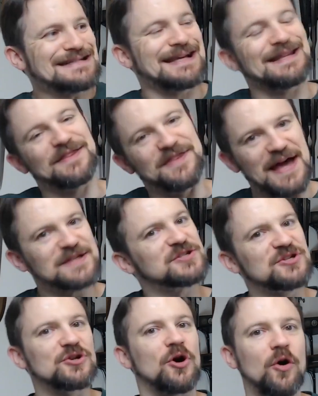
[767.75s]
that's
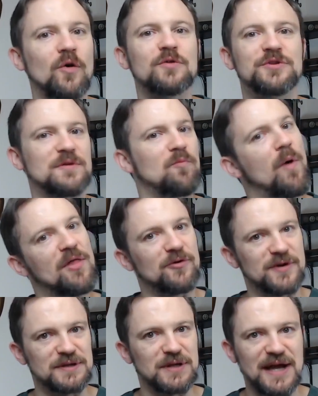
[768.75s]
going to hold him whether
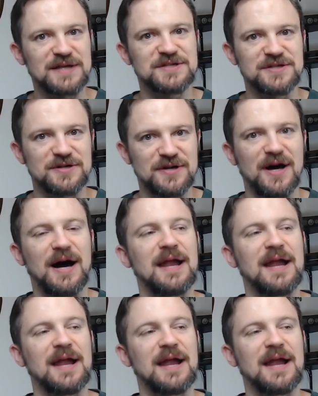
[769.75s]
he likes it or not.